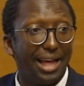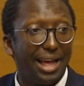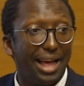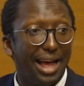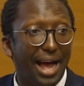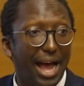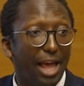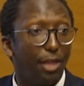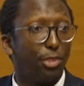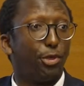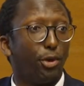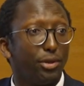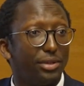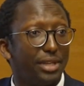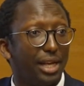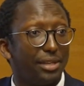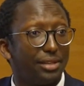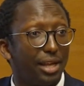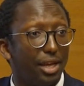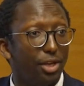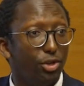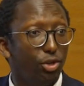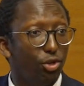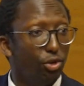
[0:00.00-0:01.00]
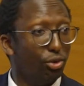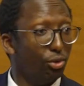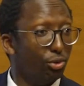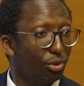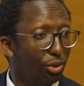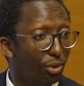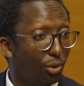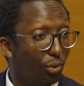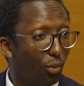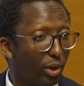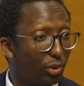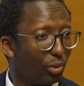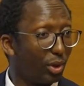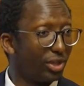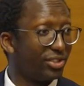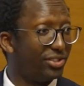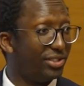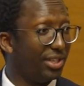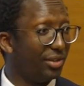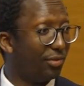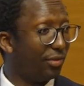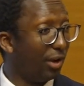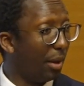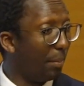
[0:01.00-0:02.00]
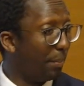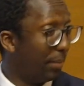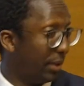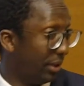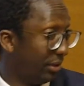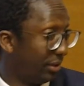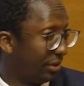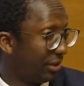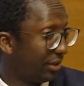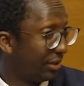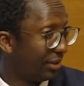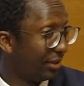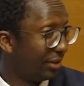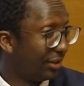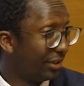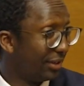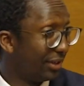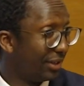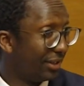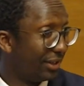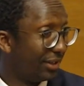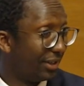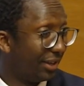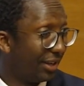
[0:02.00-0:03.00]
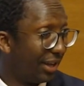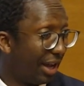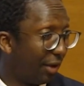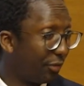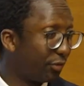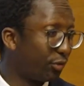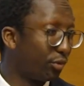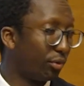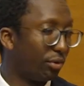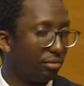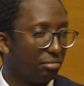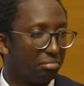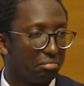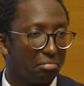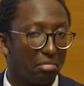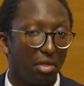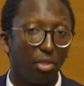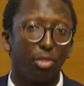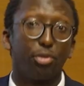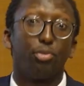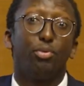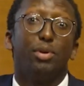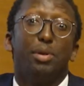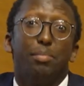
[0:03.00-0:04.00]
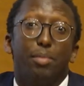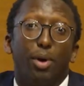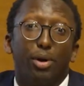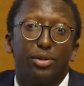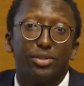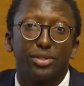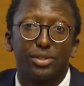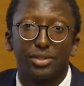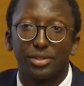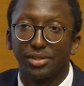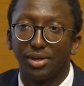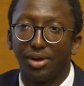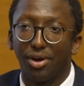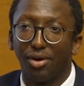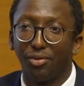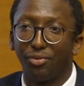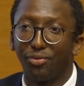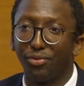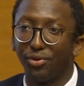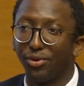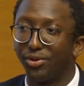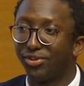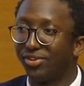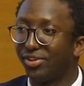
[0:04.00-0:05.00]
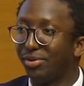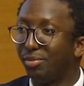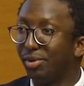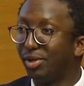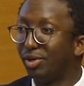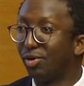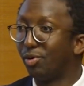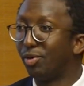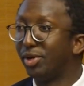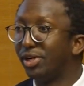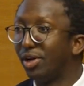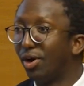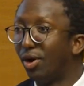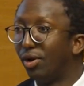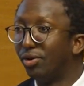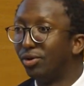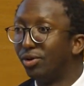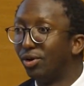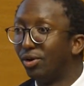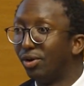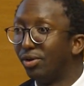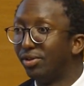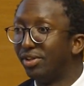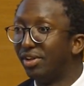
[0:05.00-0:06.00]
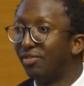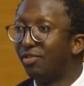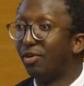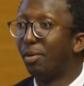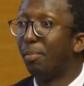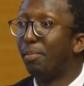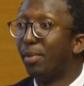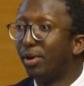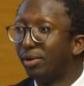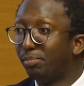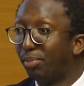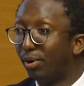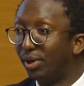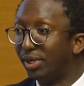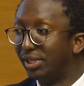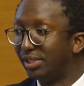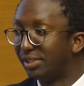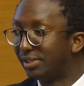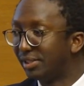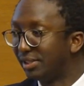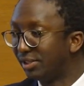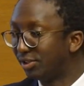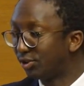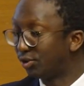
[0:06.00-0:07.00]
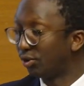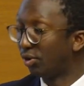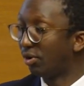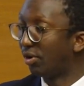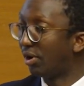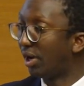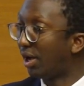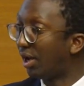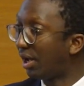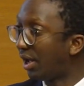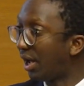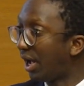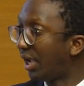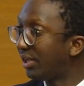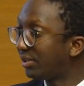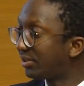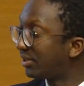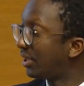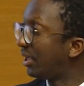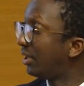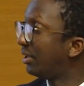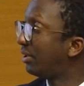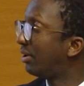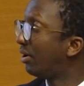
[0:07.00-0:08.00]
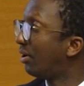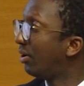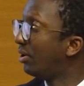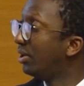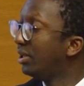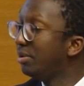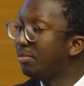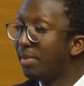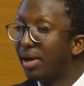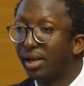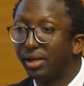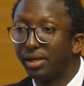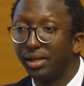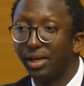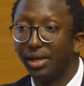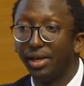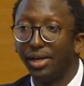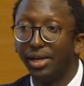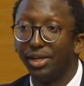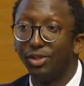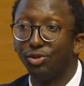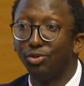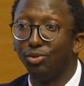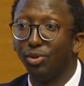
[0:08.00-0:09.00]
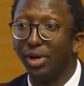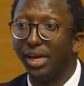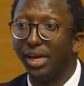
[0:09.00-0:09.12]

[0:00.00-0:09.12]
I thought that I knew what was development after 3 months of a seminary on development policy. So I sent an email to